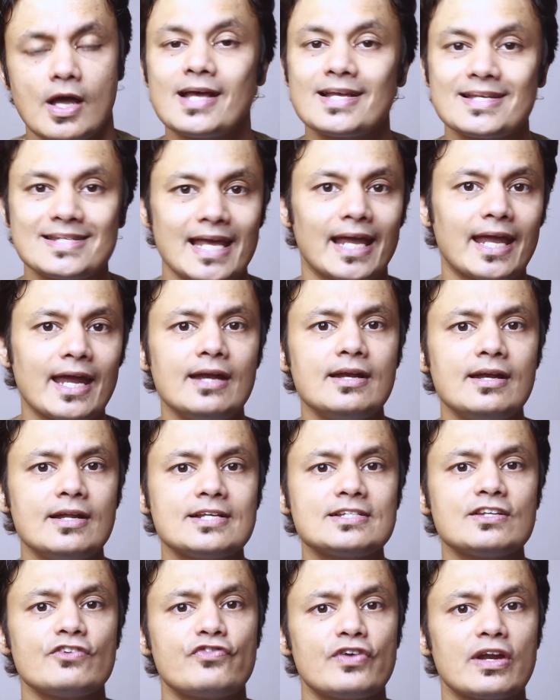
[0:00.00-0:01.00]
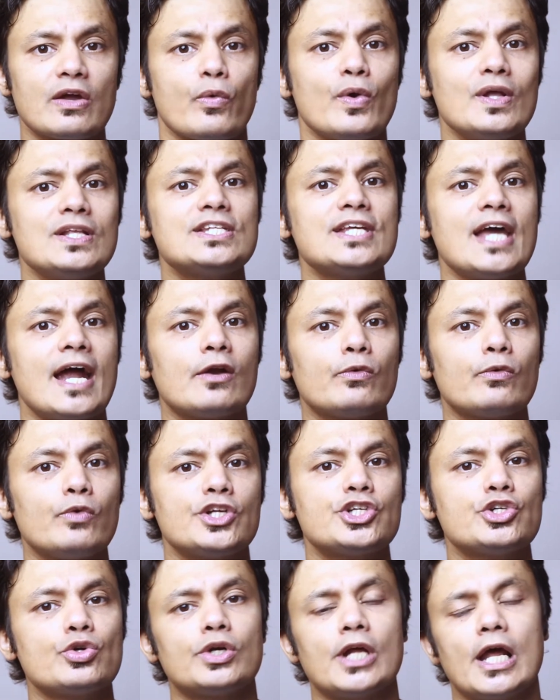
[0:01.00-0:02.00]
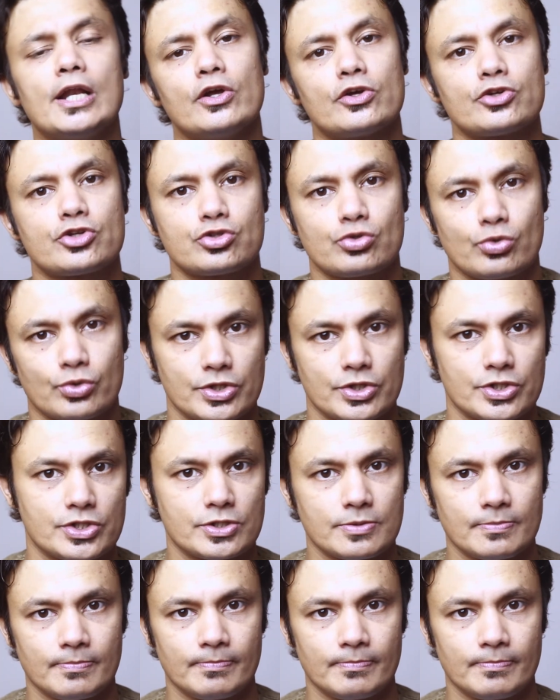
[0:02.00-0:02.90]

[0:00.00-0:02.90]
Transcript: Second is the frequency at which you tell your stories.